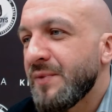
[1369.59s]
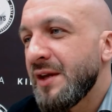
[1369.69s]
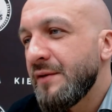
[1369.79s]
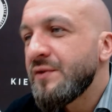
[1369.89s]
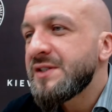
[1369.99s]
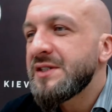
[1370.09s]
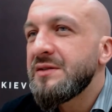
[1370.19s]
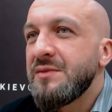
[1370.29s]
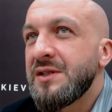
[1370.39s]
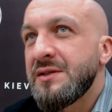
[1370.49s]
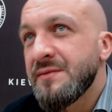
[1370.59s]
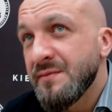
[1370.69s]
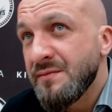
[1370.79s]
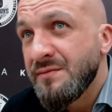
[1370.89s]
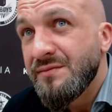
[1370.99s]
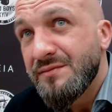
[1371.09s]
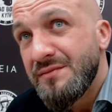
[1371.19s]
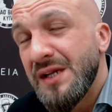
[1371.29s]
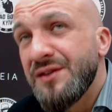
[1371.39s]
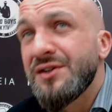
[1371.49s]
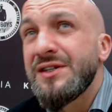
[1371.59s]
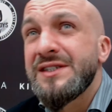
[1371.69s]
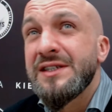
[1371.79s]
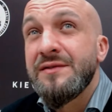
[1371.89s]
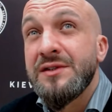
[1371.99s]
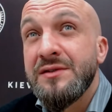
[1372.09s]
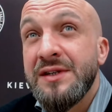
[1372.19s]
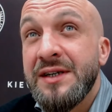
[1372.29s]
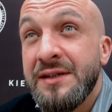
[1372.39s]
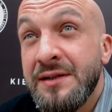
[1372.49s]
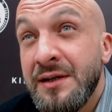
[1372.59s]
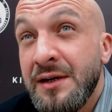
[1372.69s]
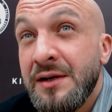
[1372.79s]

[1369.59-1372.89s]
If you see me 37 today,